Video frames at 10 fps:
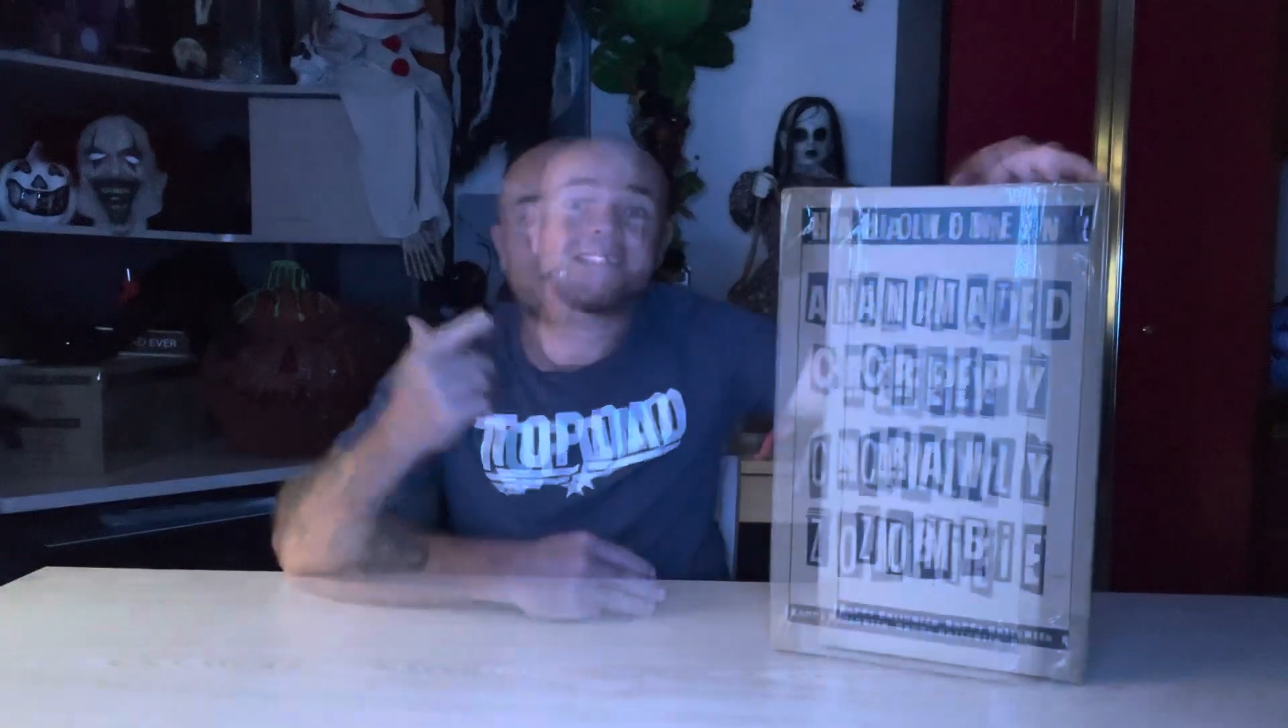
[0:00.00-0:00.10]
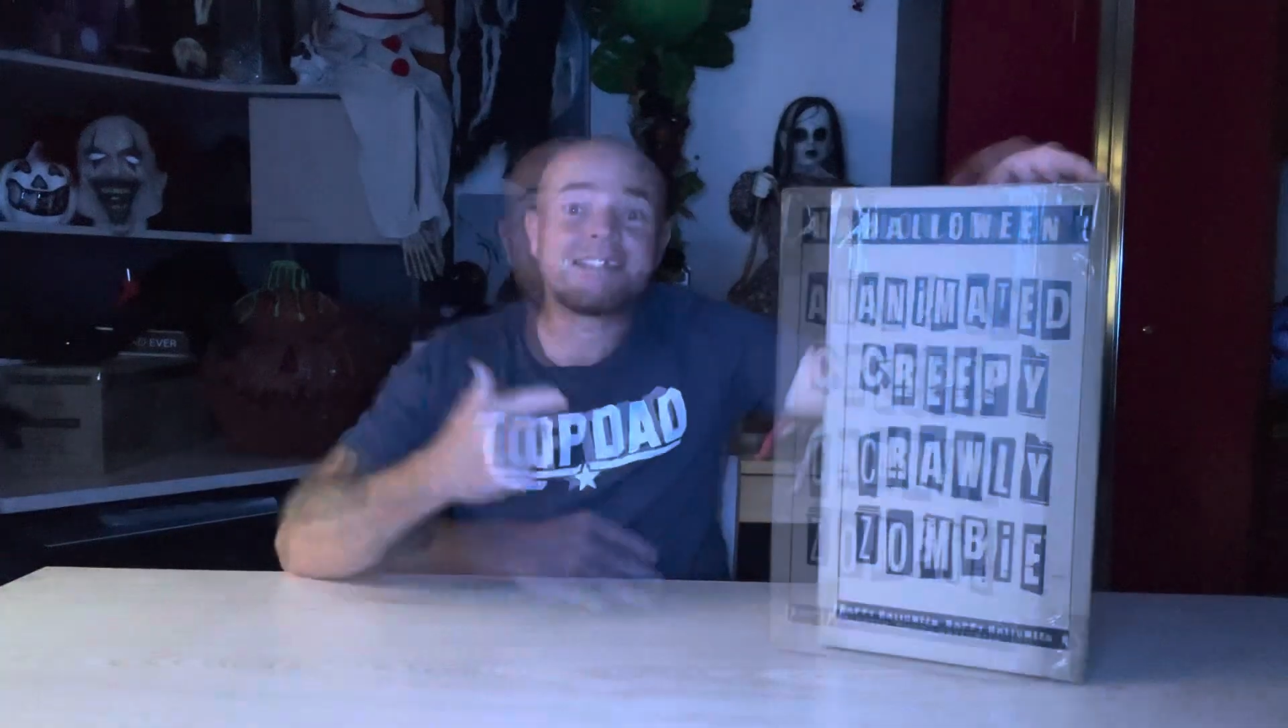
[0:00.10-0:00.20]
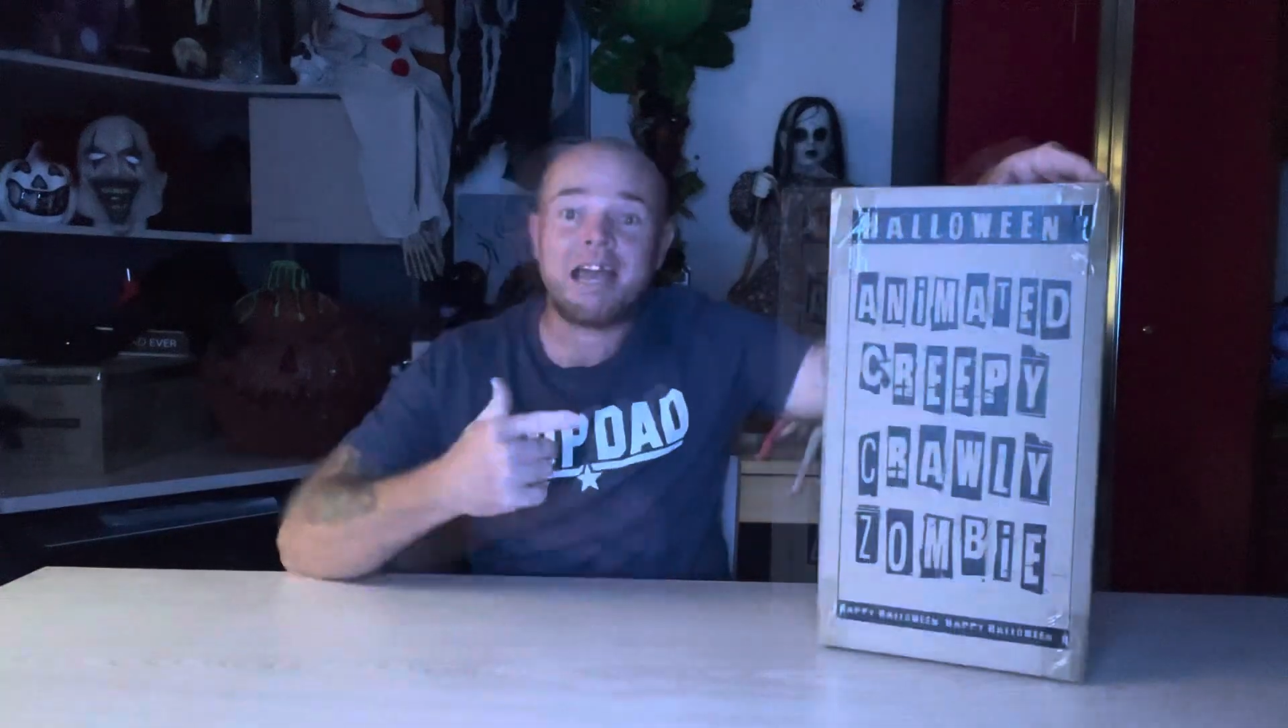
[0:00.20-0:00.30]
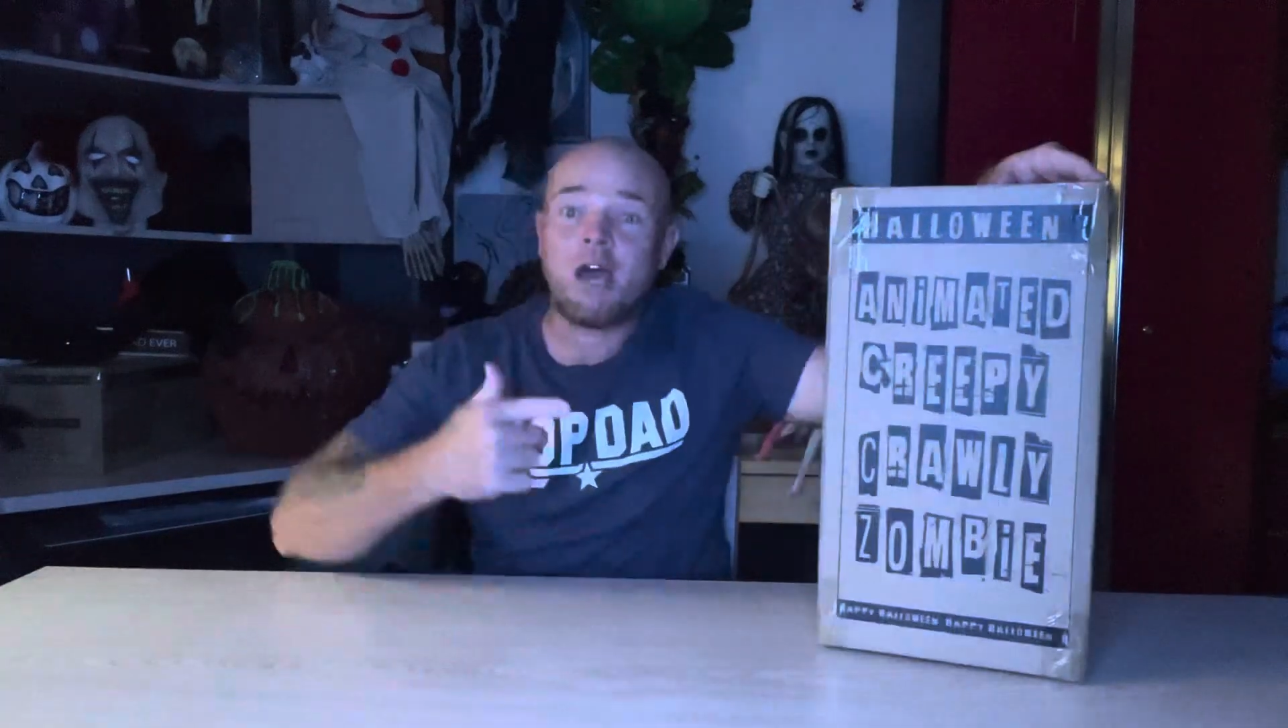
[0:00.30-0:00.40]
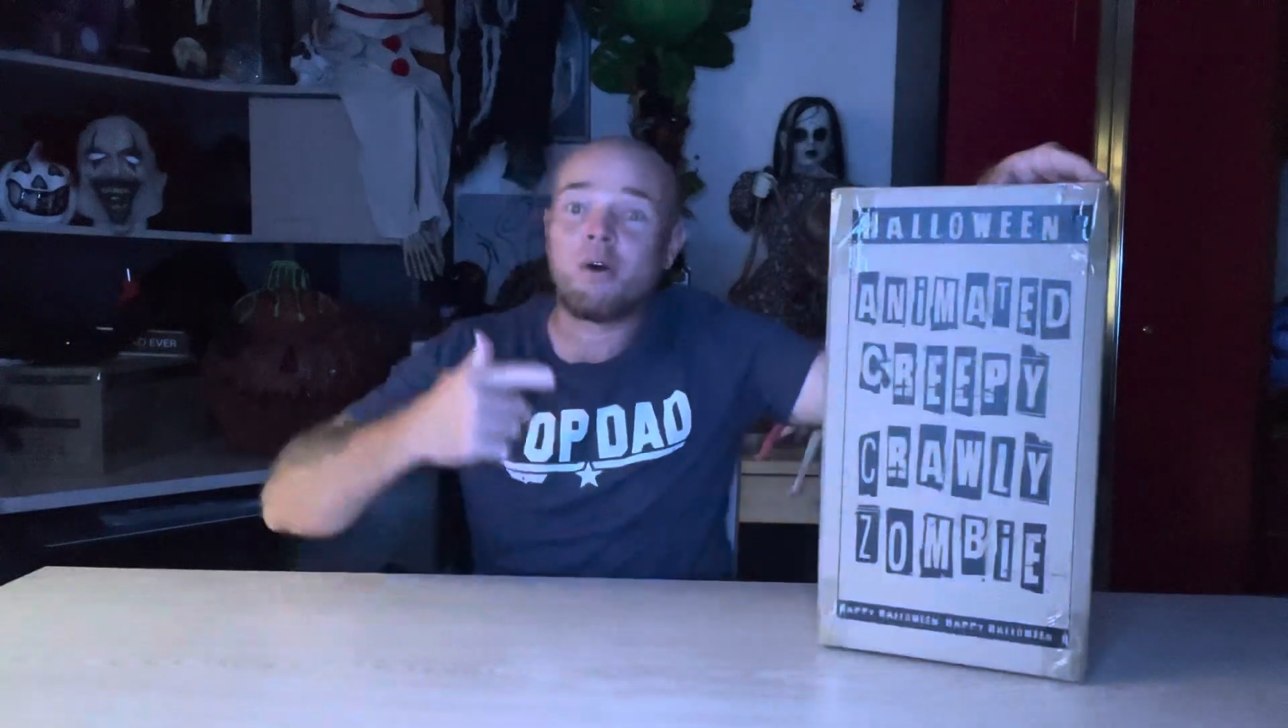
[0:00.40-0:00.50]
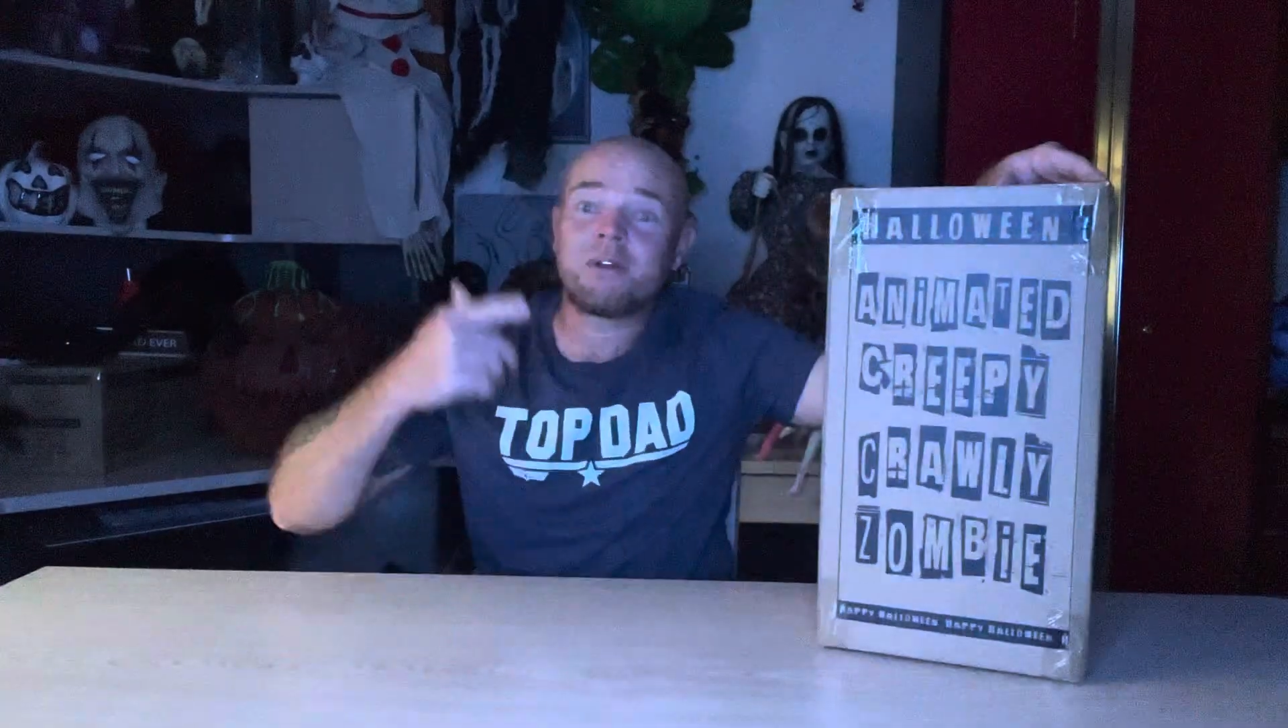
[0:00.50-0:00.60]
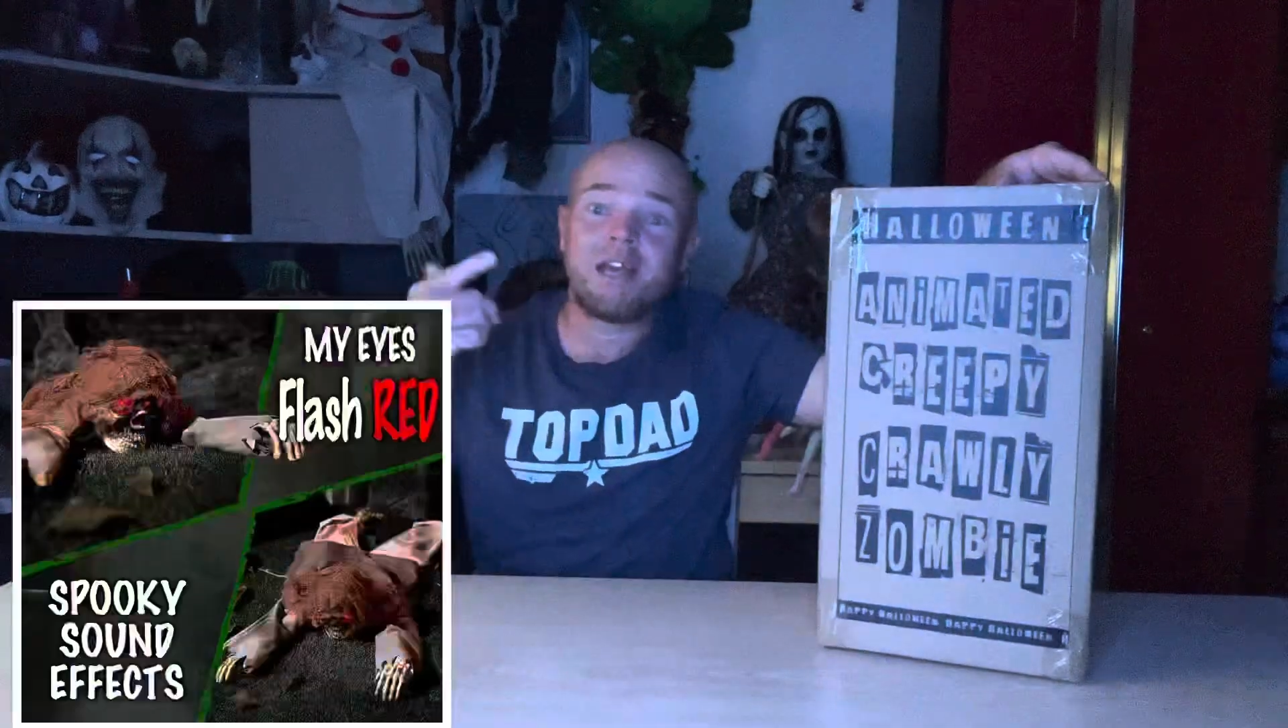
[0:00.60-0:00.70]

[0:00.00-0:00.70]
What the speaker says: sound